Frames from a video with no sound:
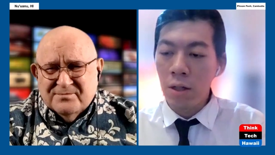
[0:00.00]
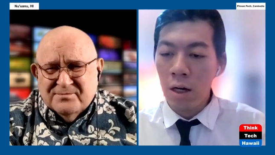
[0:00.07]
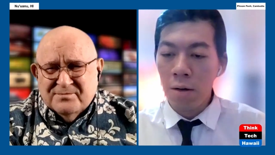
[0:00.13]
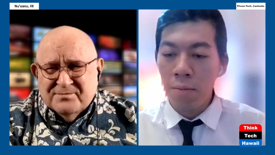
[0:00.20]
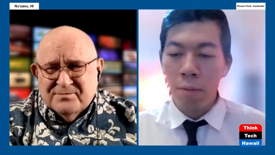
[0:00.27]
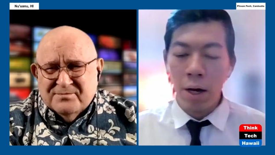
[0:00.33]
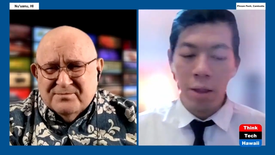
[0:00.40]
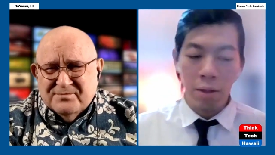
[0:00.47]

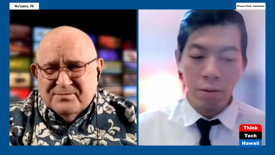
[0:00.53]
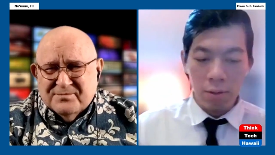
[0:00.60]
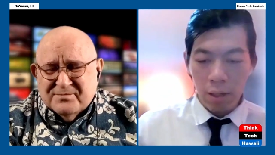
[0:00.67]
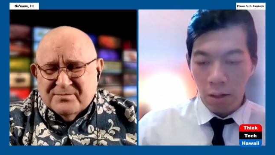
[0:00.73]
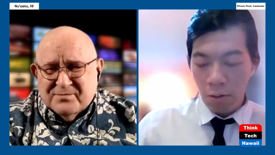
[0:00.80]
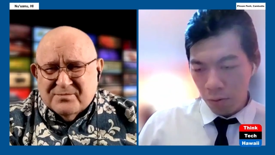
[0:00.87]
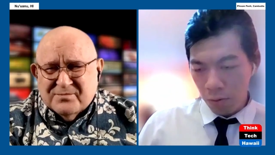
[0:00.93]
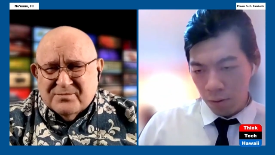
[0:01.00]
Speaker 1: done by the
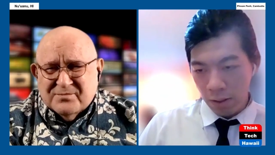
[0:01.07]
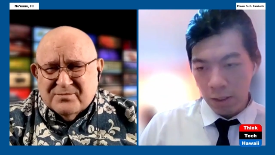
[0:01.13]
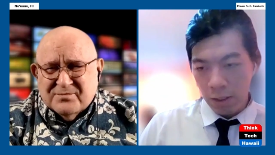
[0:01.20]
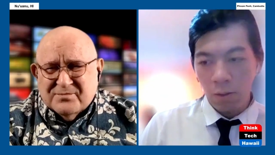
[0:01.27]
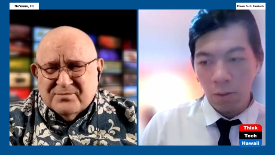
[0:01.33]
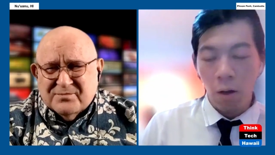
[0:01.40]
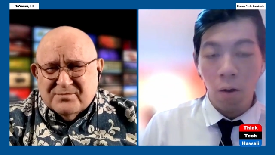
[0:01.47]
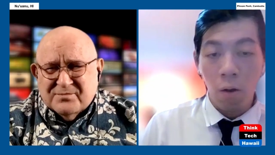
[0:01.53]
South
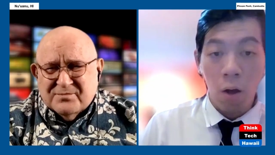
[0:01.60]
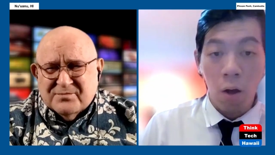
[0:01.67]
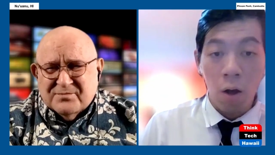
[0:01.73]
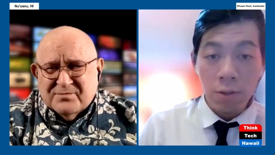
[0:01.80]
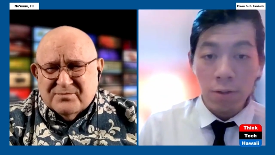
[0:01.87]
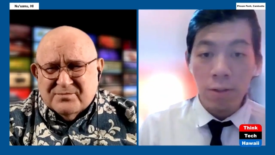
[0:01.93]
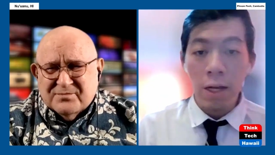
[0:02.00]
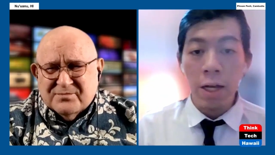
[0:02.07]
Sudanese
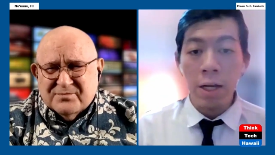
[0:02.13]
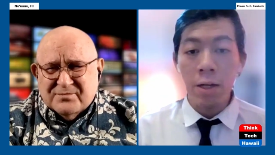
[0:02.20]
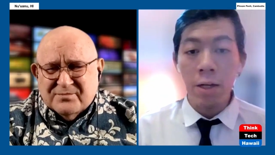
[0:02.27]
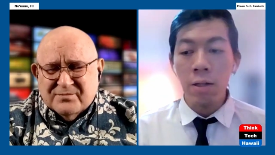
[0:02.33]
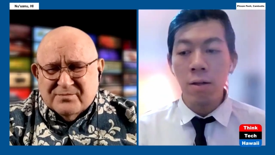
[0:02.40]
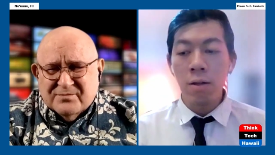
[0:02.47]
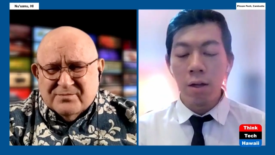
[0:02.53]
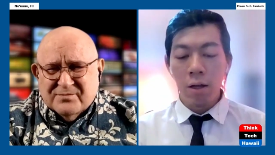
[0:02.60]
Law
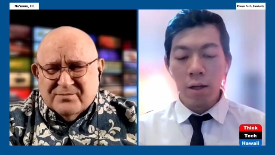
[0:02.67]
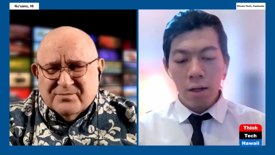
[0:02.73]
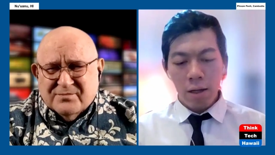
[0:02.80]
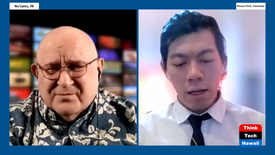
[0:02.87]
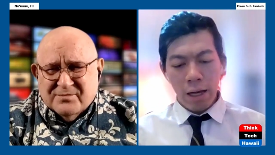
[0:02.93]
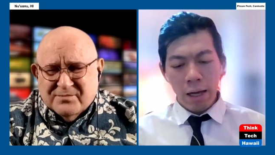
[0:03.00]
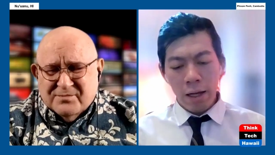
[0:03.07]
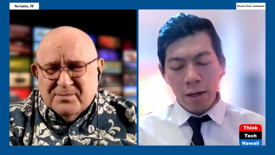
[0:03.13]
Society,
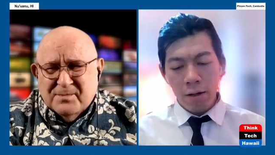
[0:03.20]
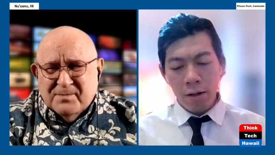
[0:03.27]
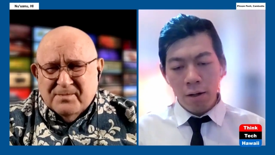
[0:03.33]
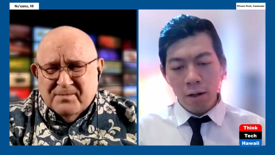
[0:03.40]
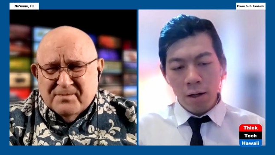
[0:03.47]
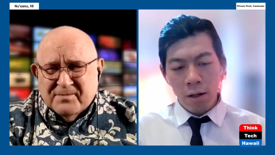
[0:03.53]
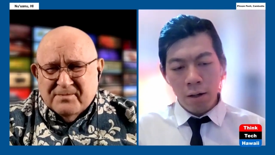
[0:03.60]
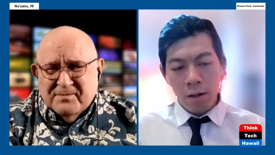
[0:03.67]

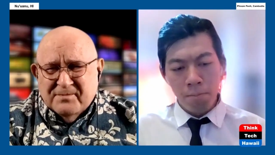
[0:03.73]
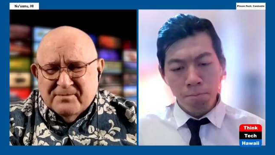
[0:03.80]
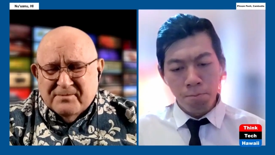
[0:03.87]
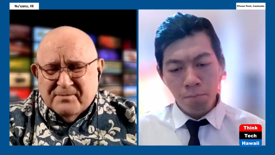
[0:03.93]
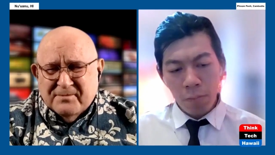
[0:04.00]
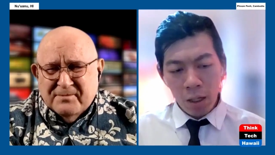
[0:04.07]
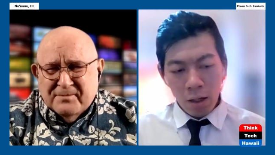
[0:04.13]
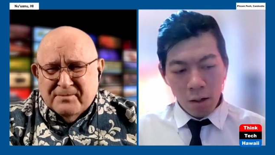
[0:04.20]
and
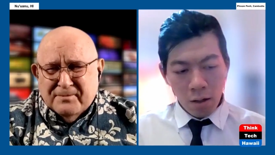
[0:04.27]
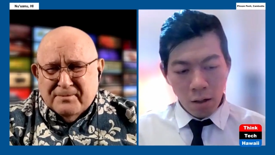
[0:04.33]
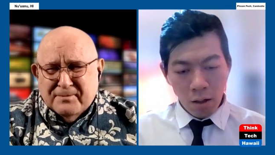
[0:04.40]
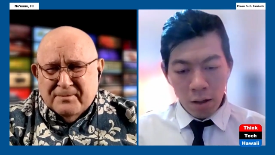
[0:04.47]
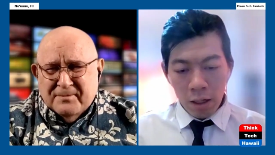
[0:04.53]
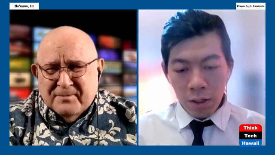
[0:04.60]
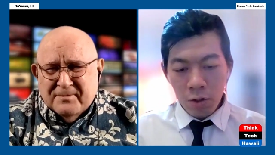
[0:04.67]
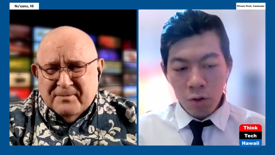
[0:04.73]
um,
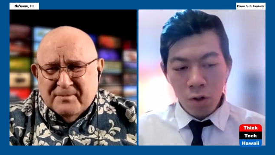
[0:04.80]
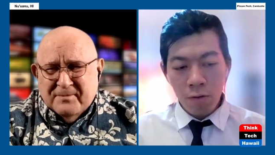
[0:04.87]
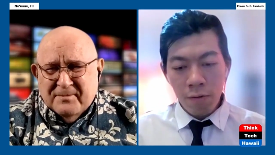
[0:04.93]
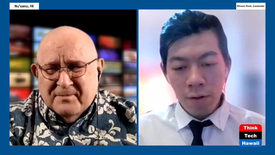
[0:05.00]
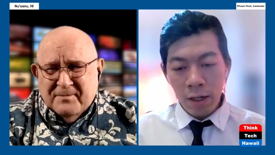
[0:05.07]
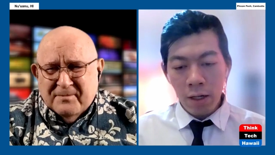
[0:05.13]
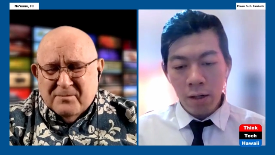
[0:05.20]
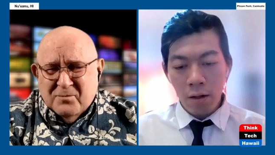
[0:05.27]
they
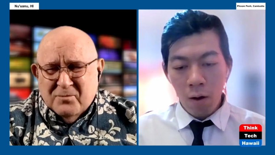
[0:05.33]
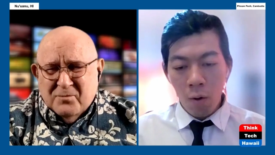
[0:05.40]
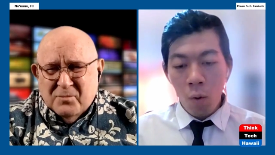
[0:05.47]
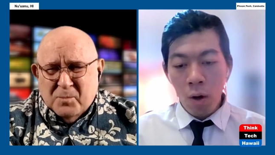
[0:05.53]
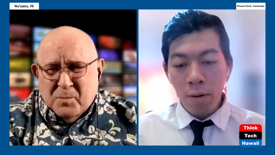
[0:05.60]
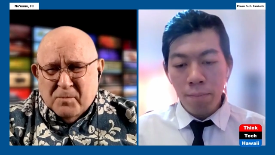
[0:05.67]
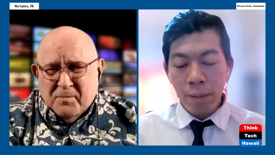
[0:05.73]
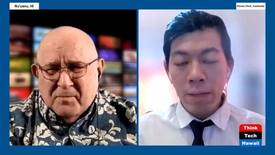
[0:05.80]
surveyed
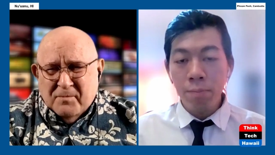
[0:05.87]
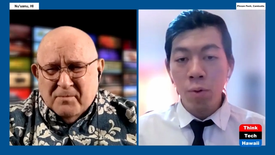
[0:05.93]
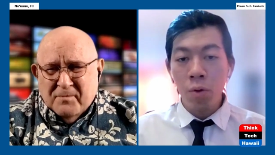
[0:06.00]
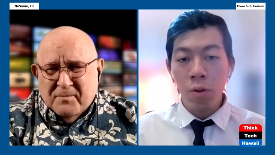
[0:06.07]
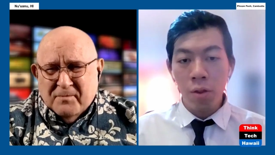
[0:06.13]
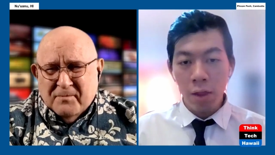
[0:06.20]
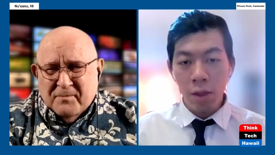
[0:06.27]
what people